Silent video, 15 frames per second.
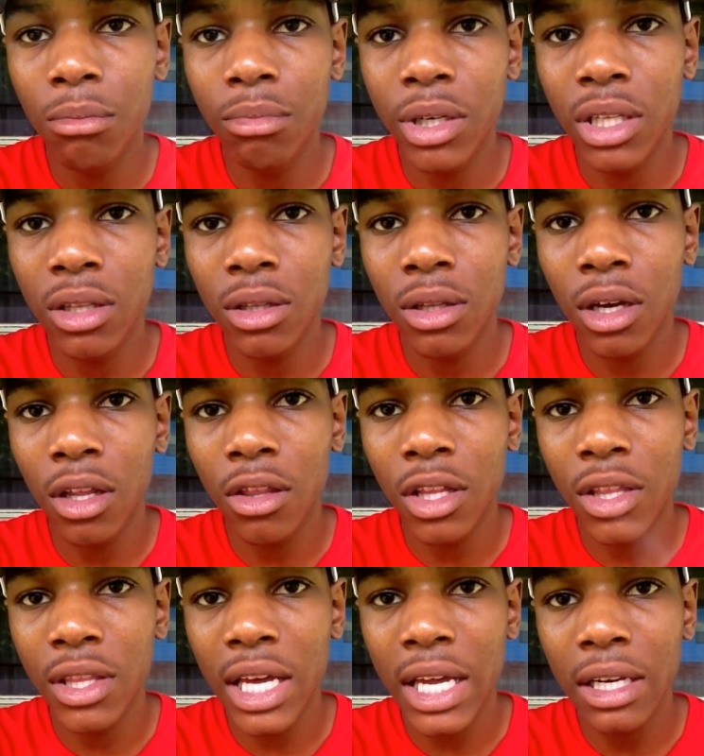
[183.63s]
but other
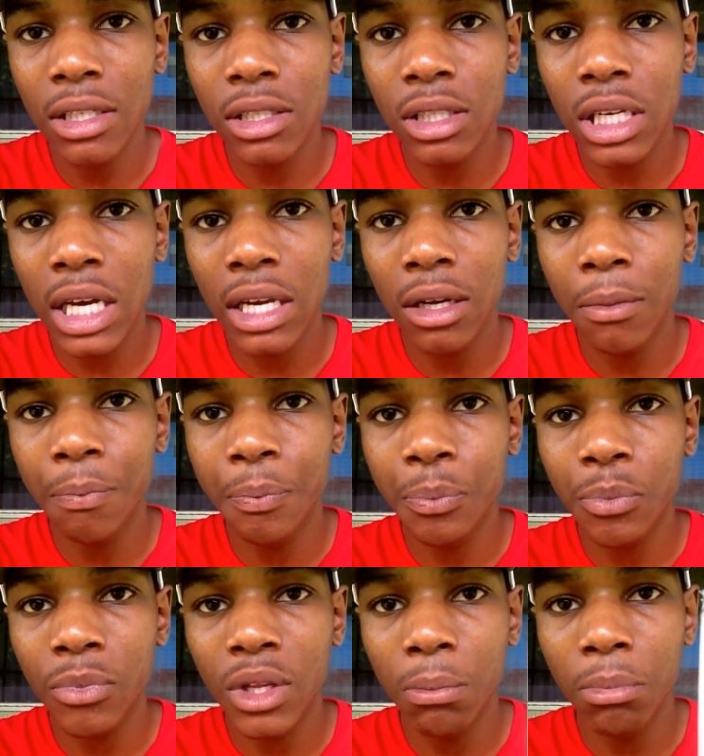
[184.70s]
than that, it's kind of
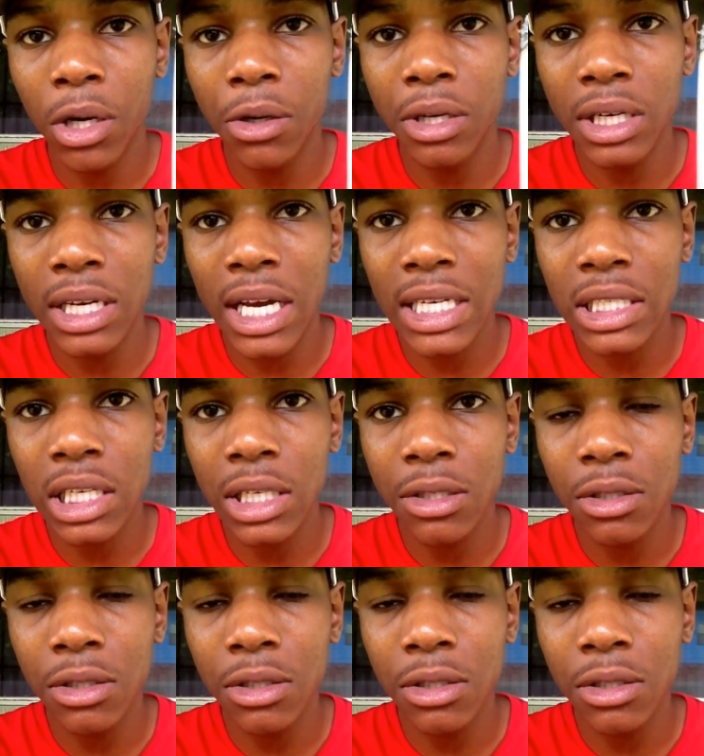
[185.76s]
burning nicely.